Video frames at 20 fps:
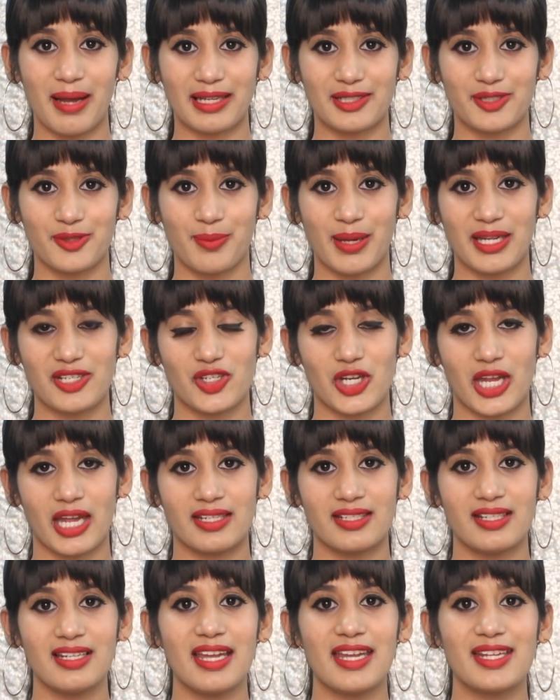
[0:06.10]
back to my
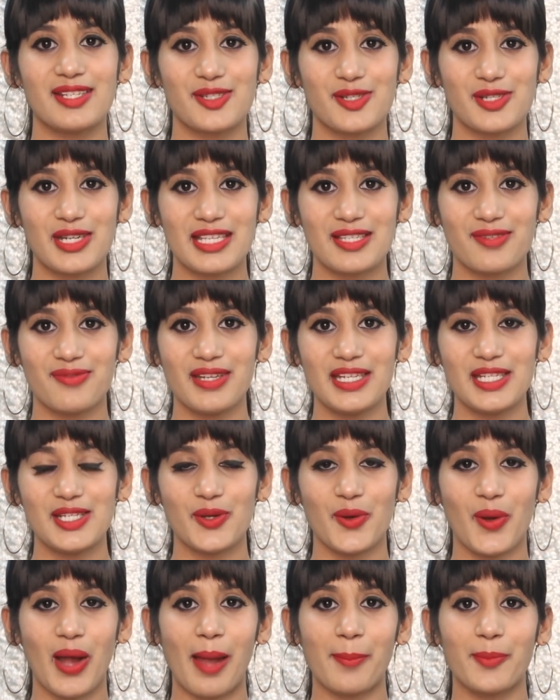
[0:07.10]
channel. In today's
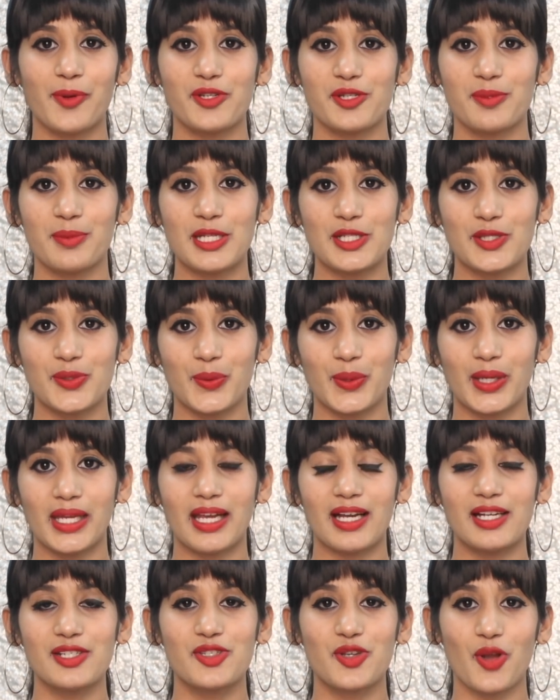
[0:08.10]
video, I'm going to be
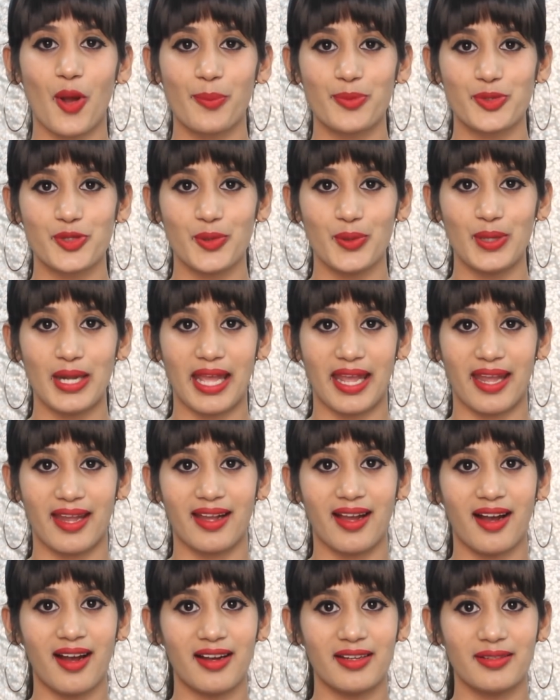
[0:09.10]
doing a JOMSO
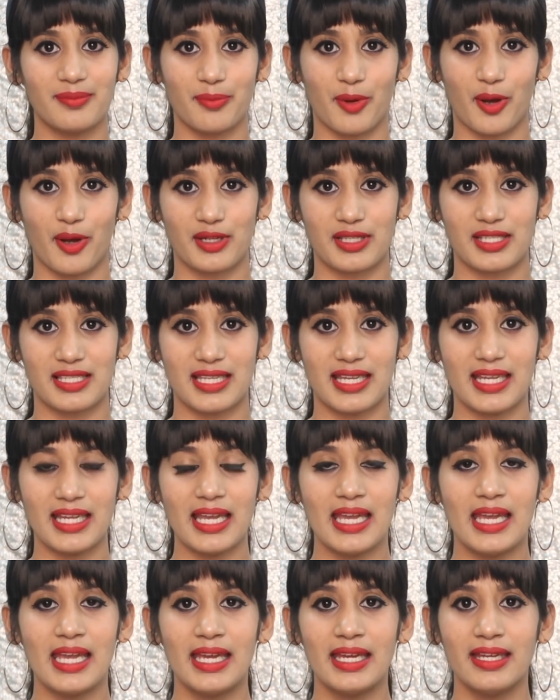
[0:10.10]
Lehenga
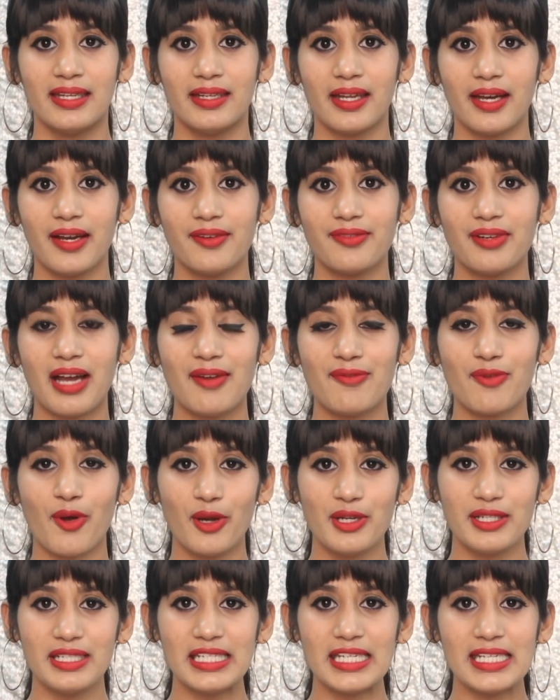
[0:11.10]
unboxing. Now, I've
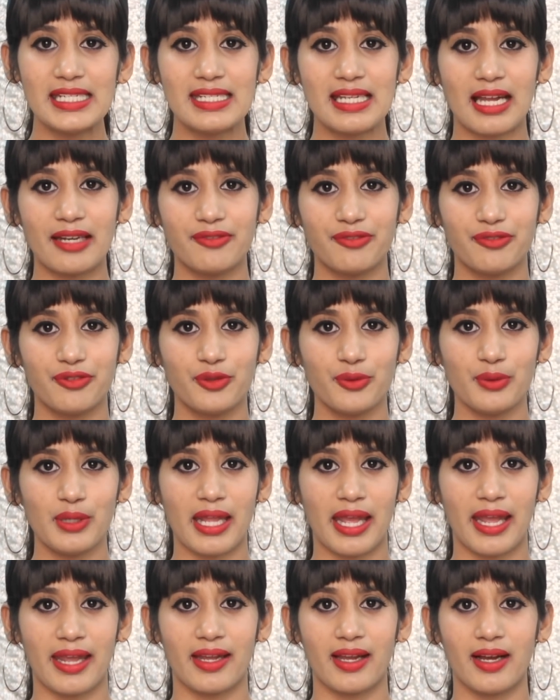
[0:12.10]
already done few
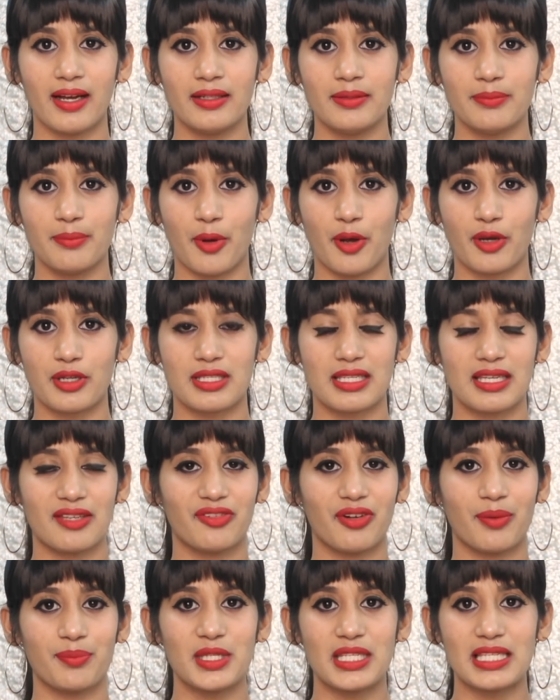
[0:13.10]
Lehenga
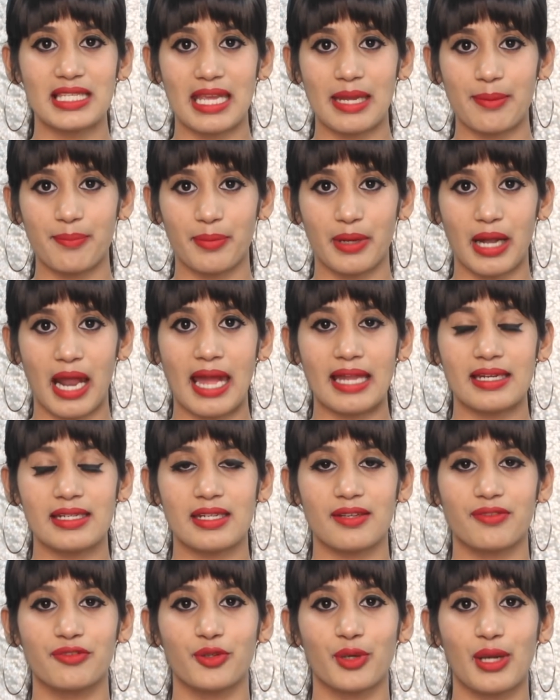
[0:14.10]
unboxing from the same
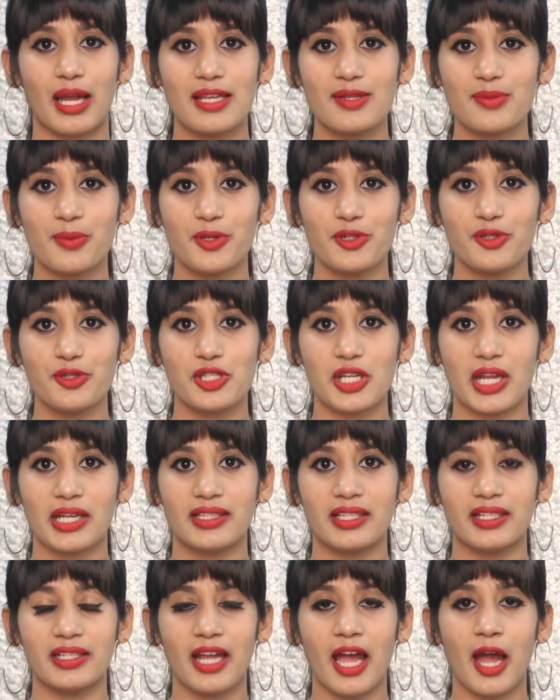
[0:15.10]
brand. If you guys want to
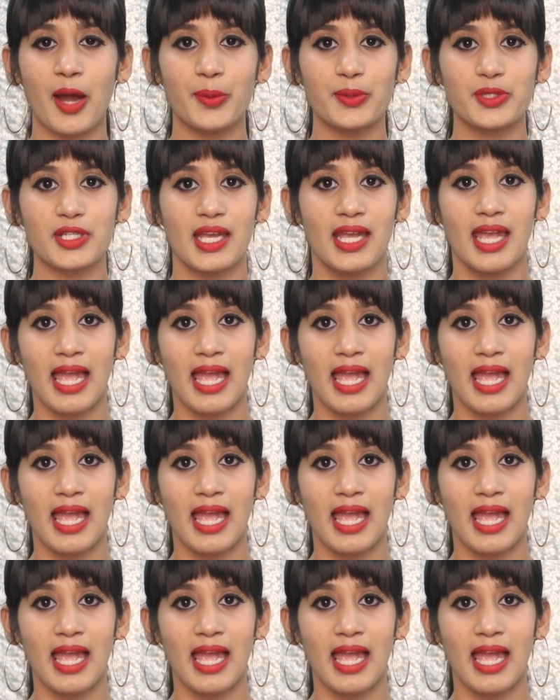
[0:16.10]
check that out,